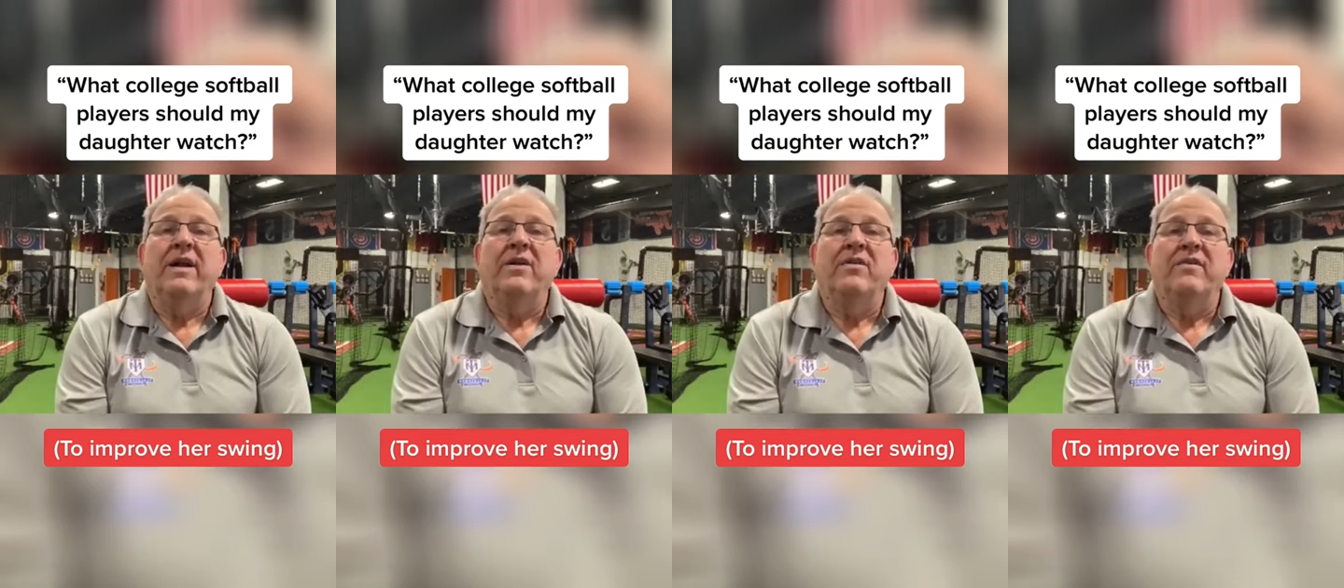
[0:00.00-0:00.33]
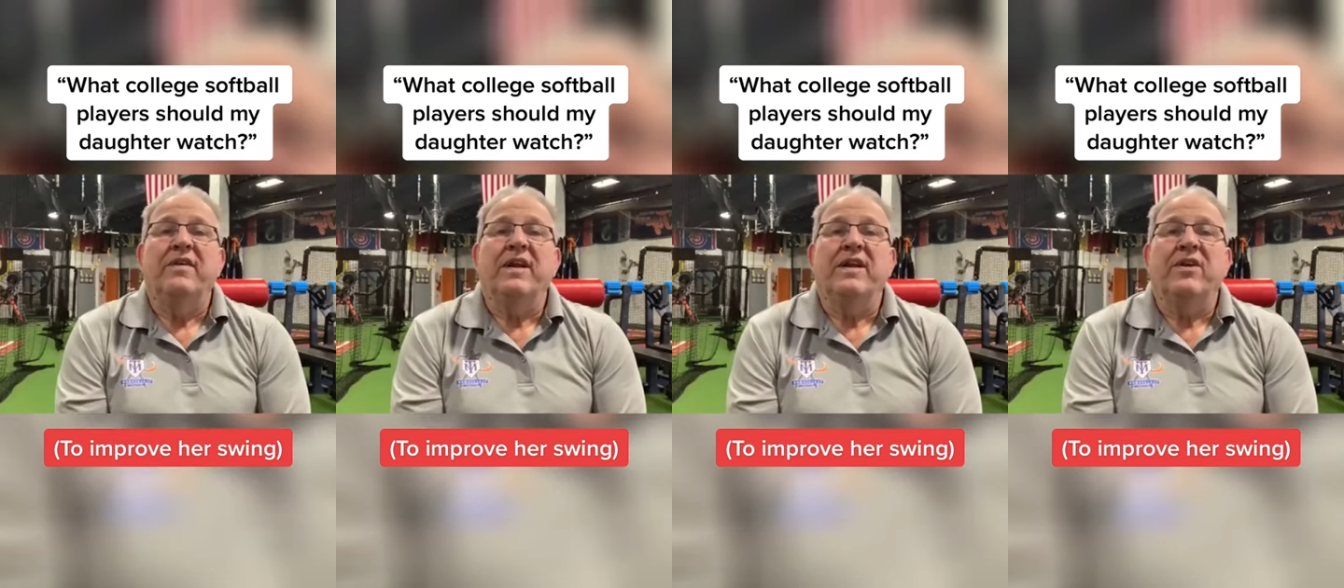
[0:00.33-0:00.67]
I know
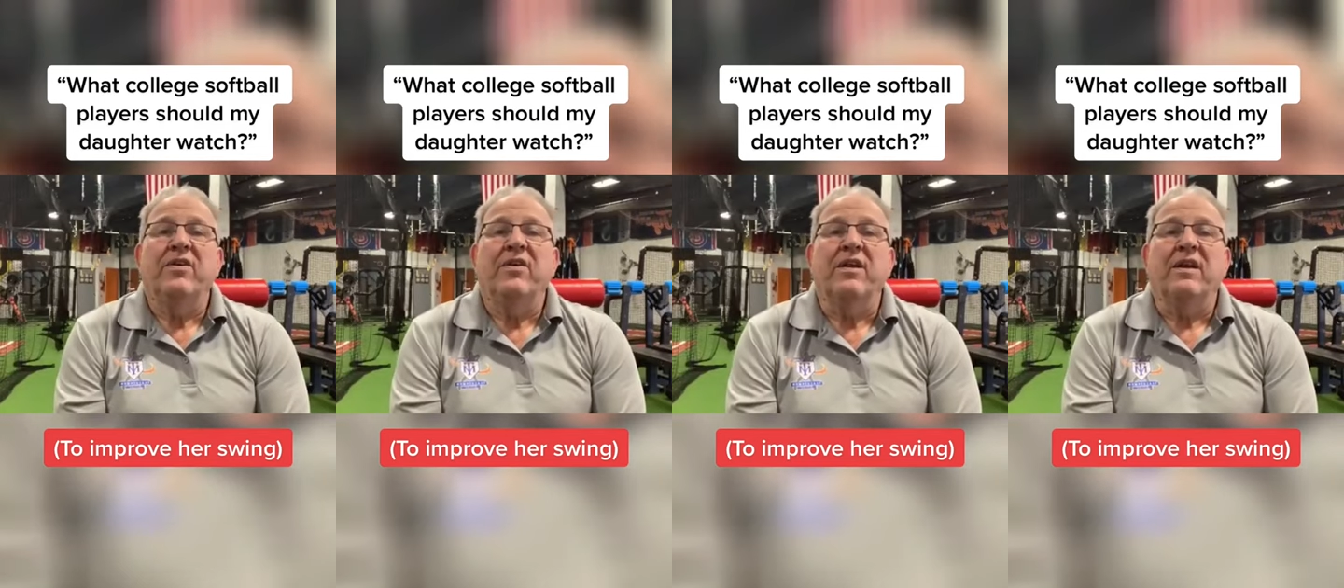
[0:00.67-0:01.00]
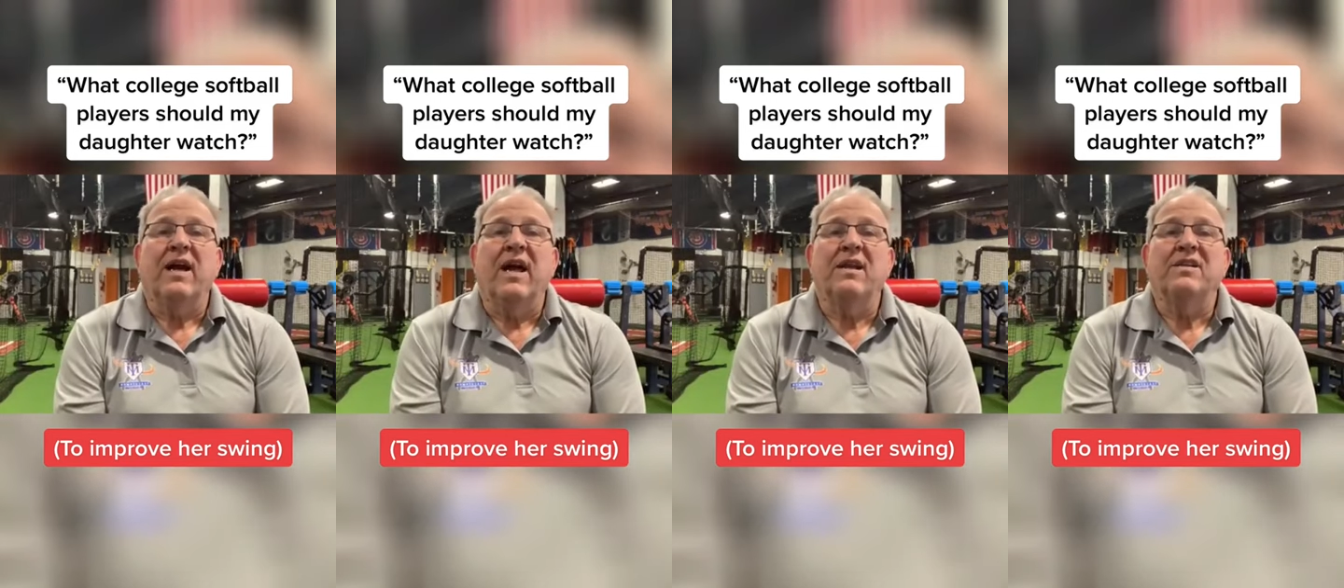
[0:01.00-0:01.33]
of any
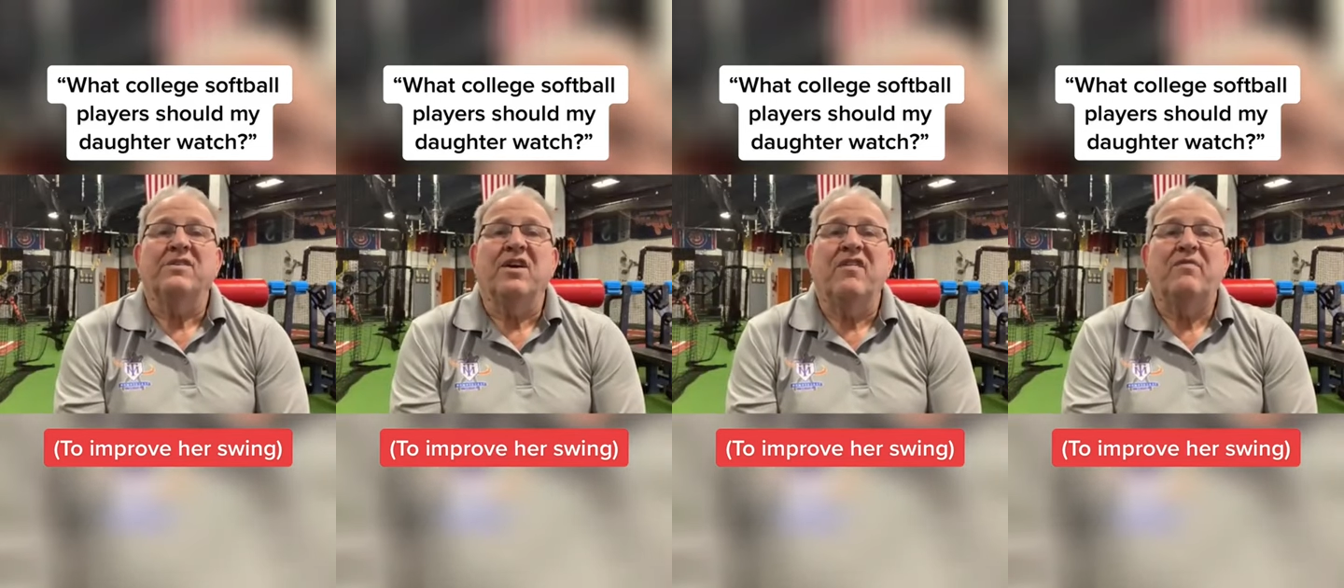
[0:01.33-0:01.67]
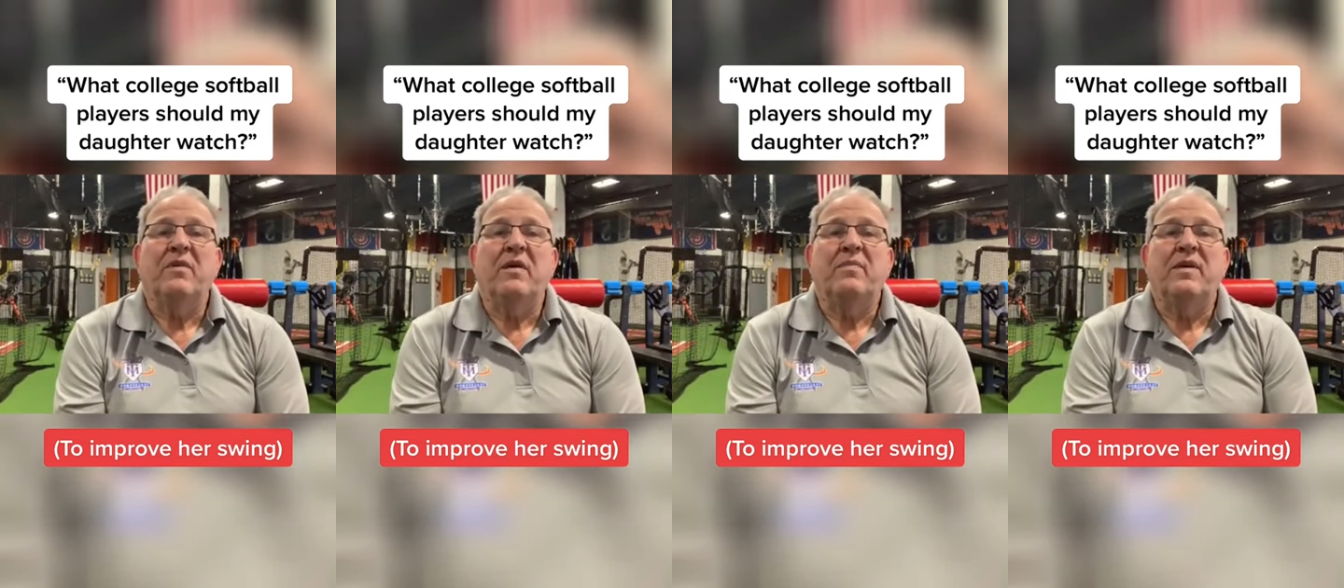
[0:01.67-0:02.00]
current college
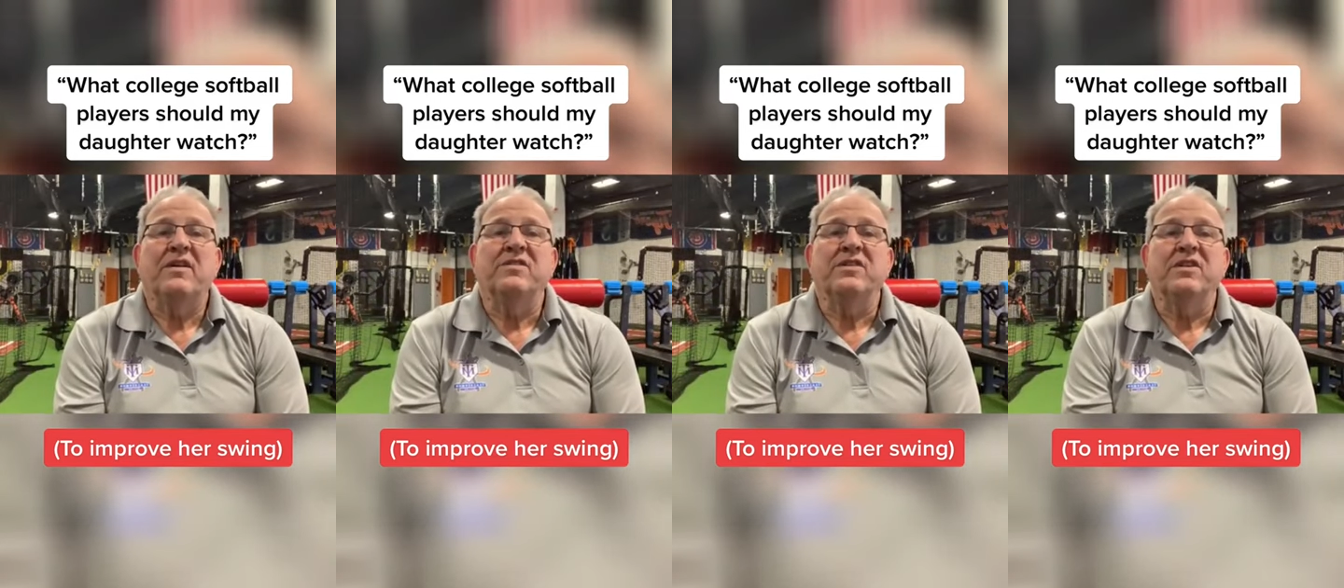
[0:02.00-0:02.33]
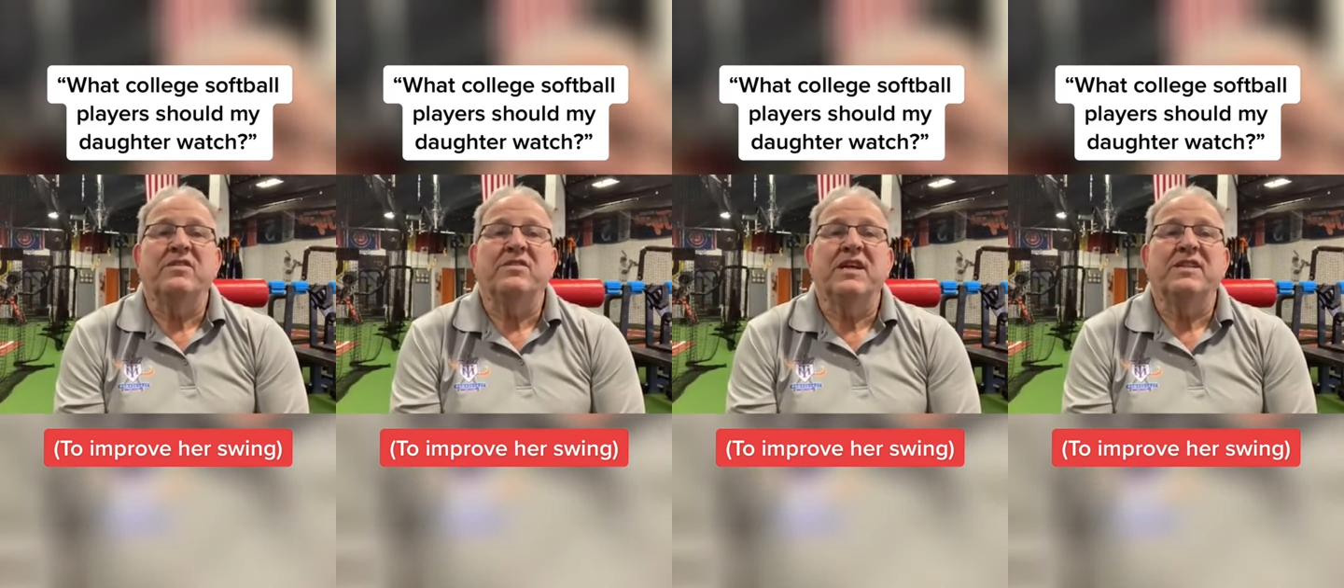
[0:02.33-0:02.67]
softball players that
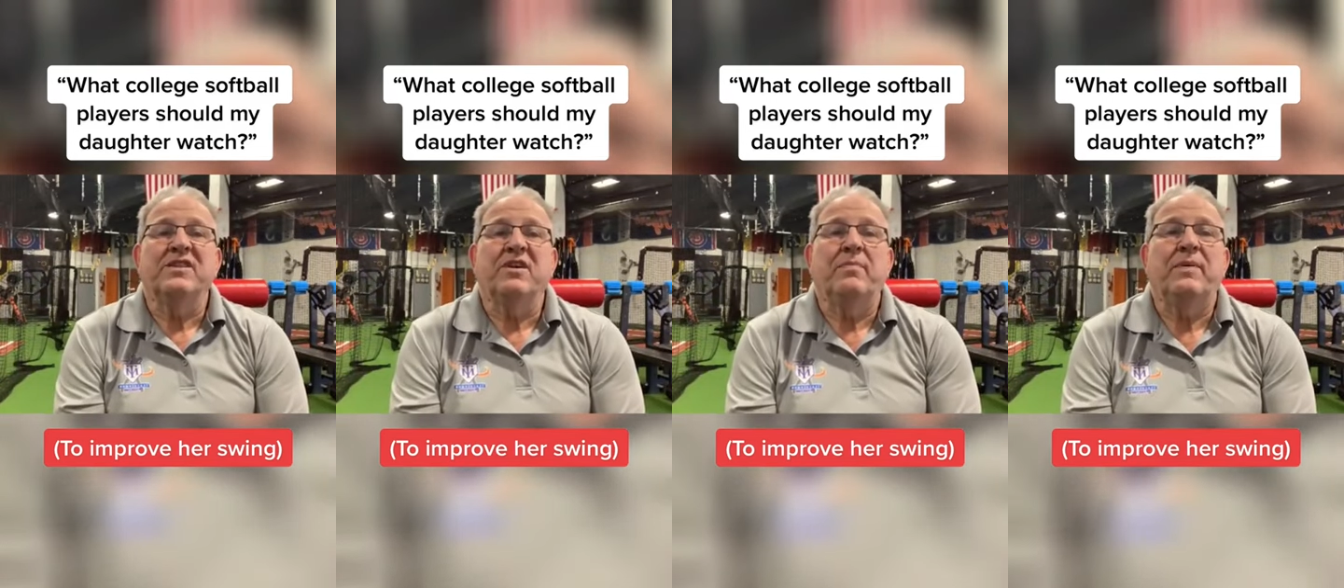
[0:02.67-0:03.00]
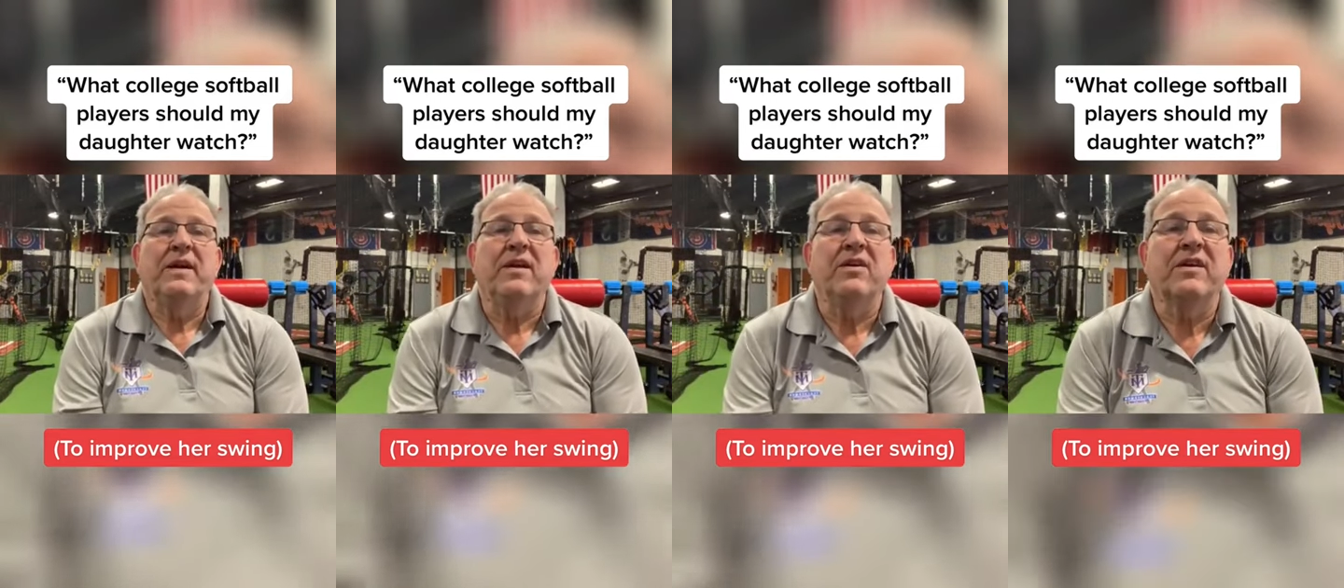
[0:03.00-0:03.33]
use HLP,